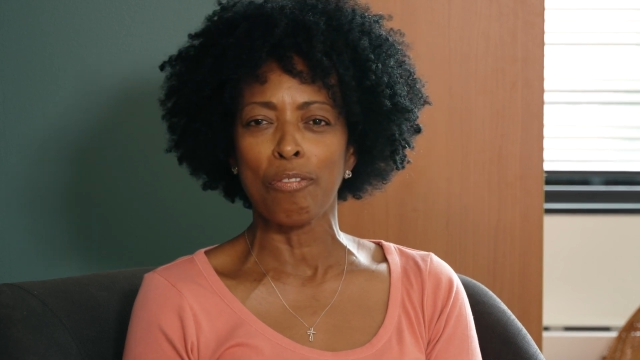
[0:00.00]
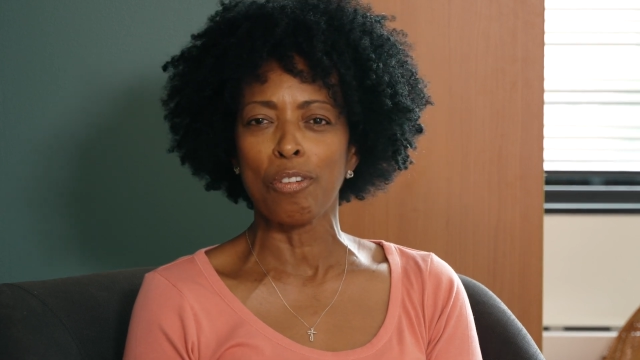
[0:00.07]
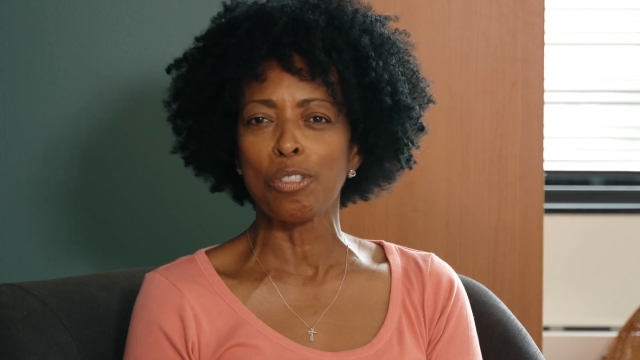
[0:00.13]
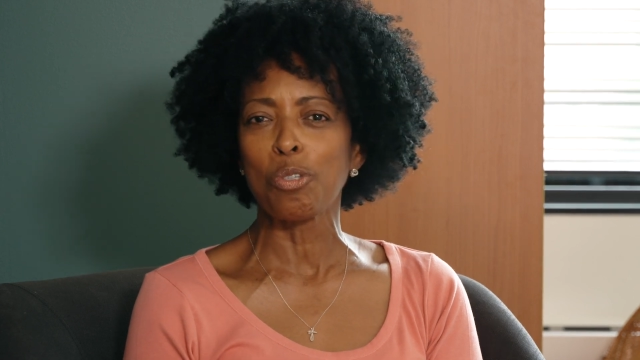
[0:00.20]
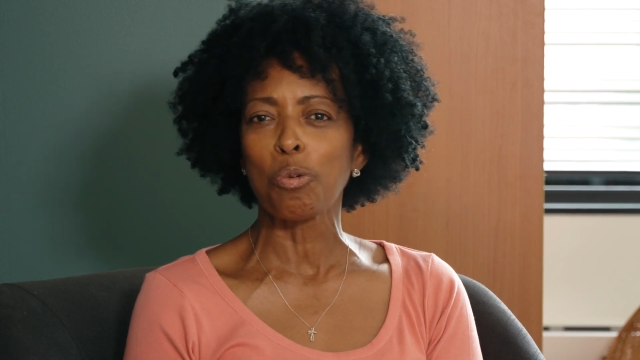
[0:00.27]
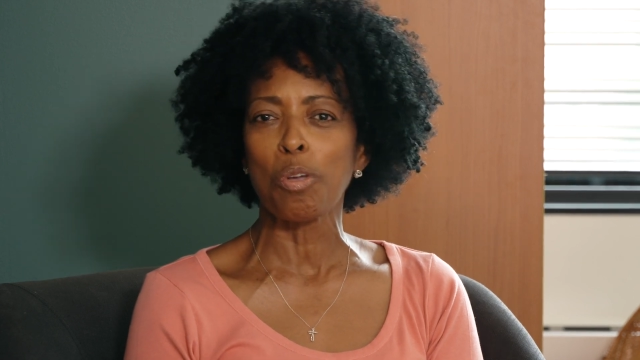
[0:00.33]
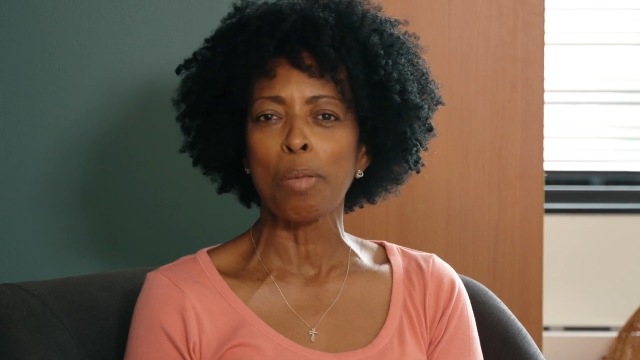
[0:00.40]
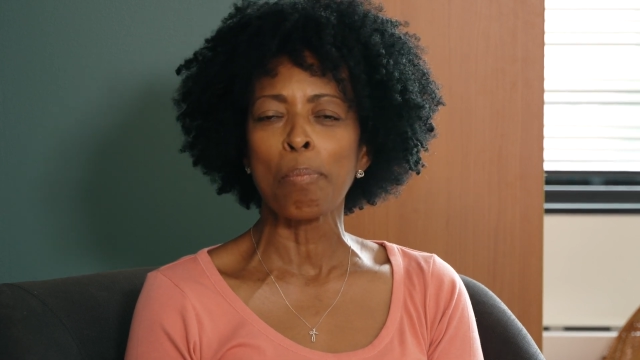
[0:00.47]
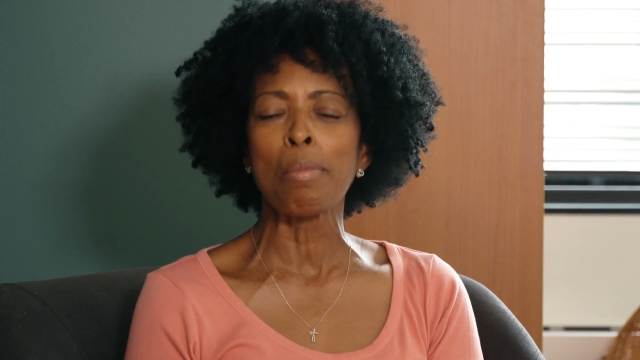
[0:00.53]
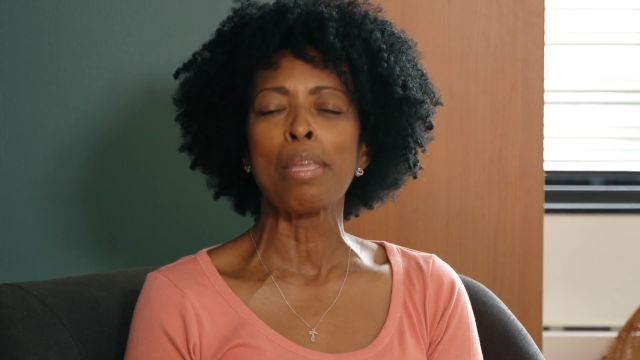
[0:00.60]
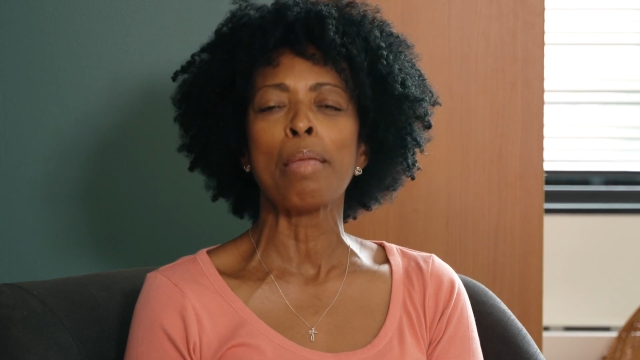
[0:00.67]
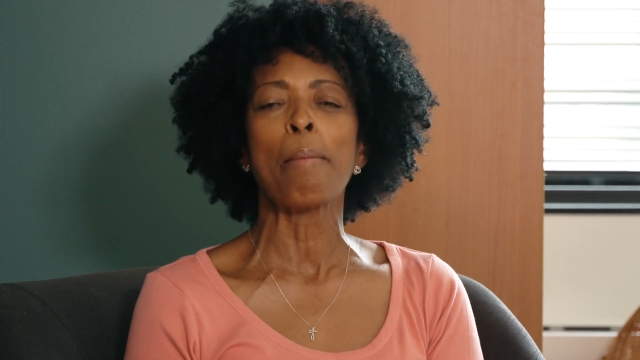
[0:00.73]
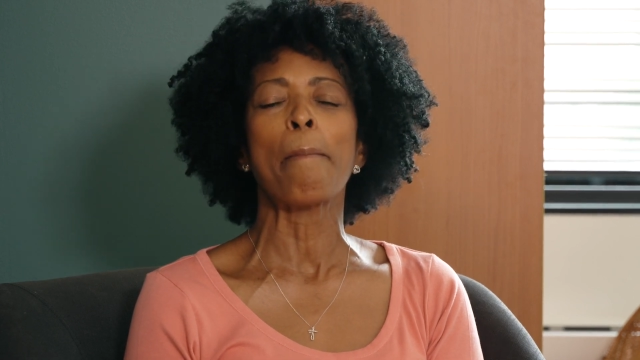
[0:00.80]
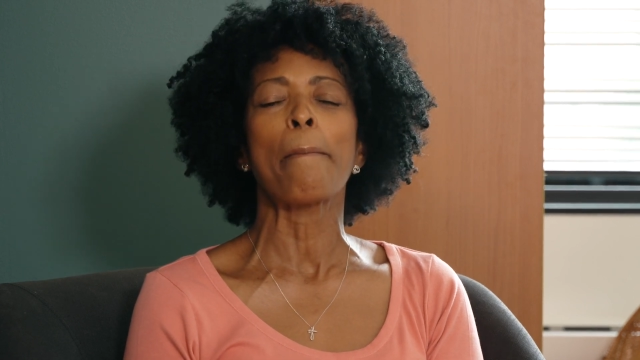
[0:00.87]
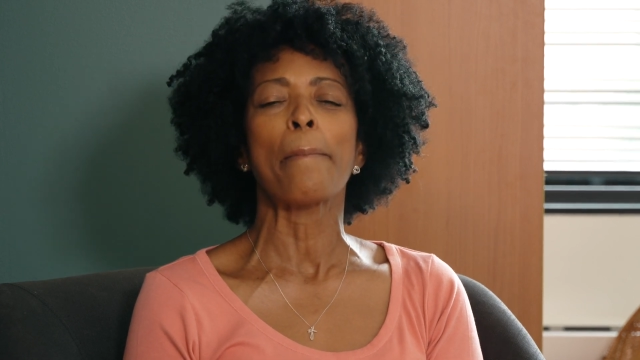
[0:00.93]
for
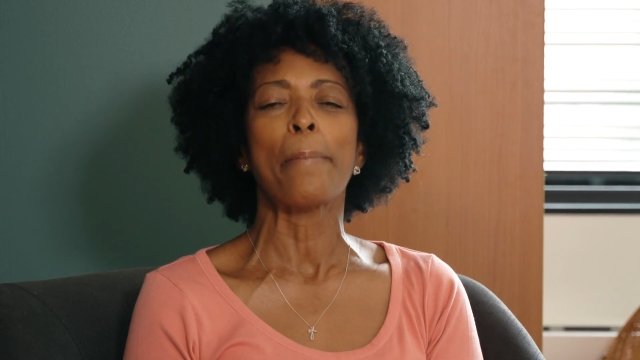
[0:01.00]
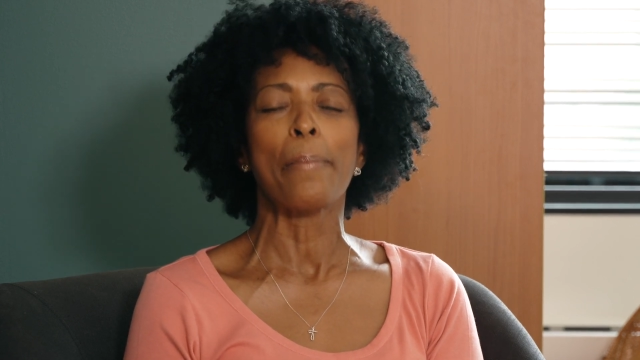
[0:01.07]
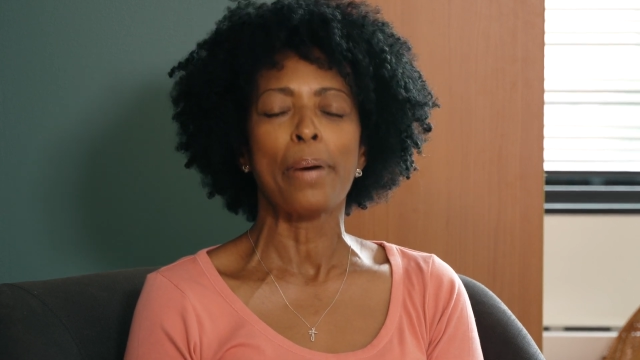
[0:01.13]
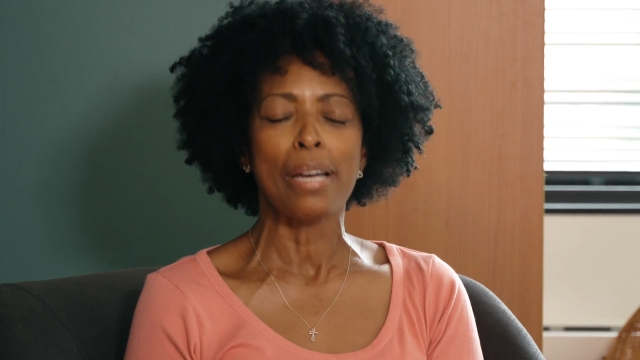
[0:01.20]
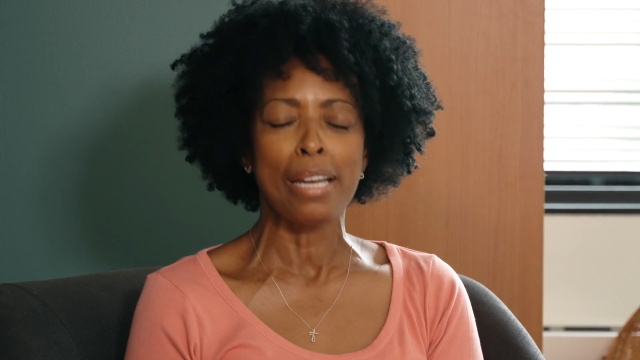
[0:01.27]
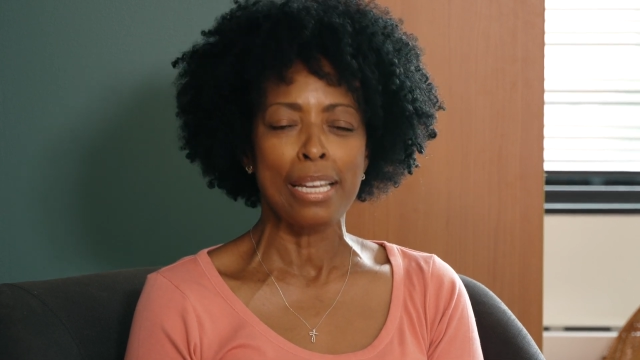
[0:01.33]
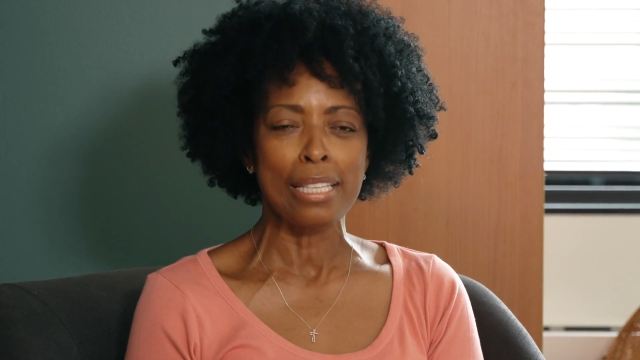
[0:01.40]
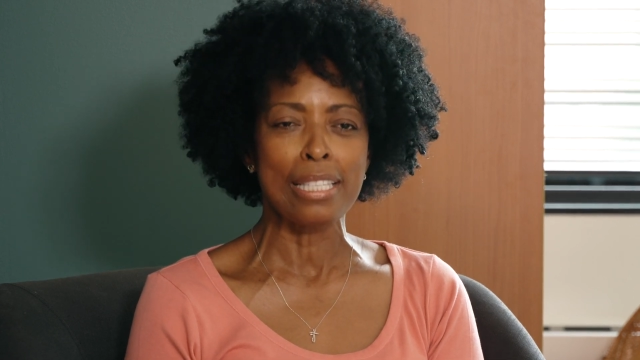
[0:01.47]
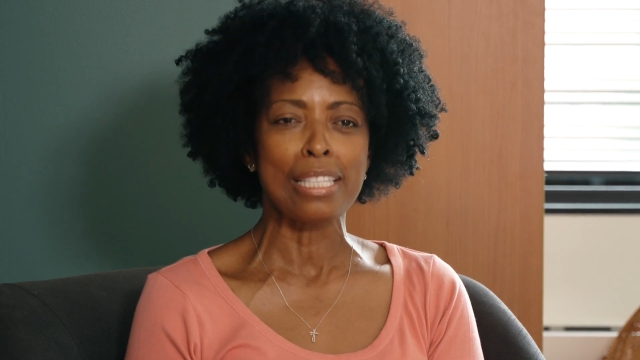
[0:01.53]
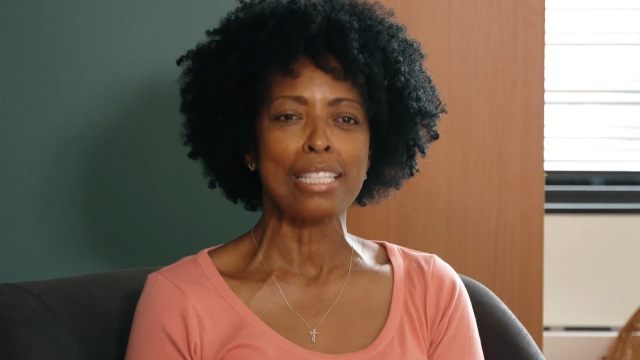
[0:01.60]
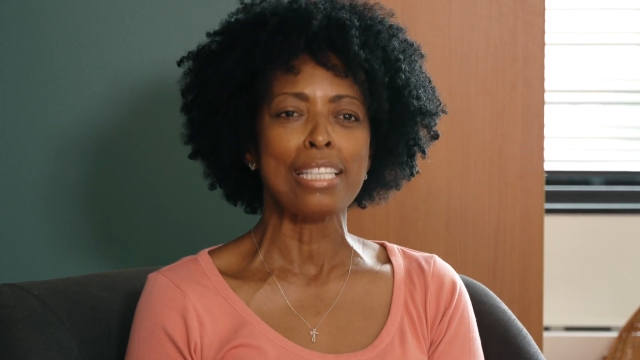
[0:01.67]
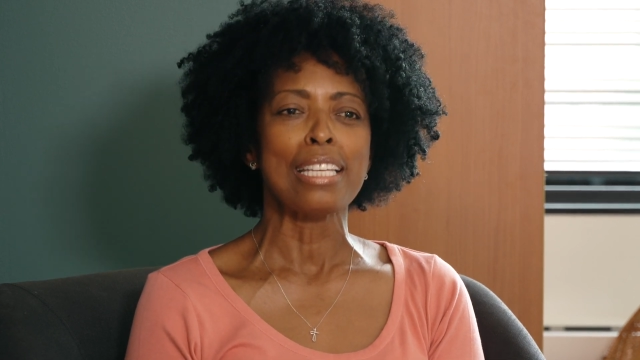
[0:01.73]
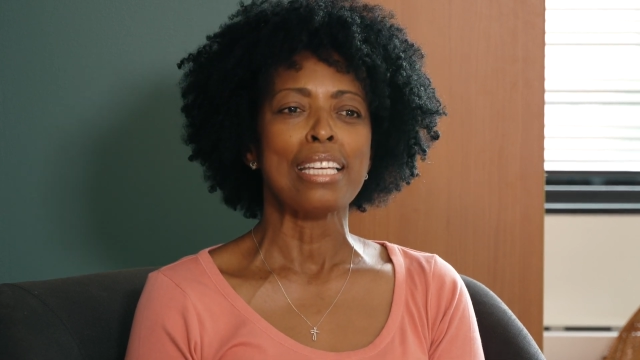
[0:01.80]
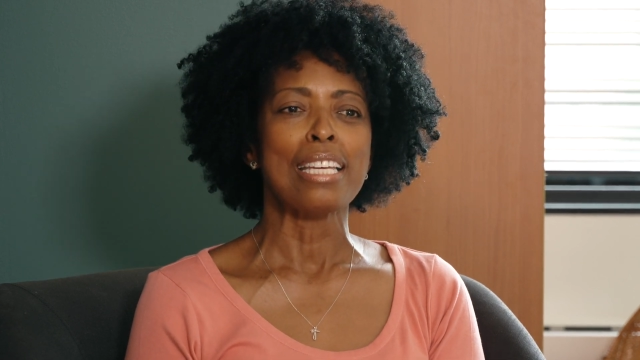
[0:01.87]
treatment, but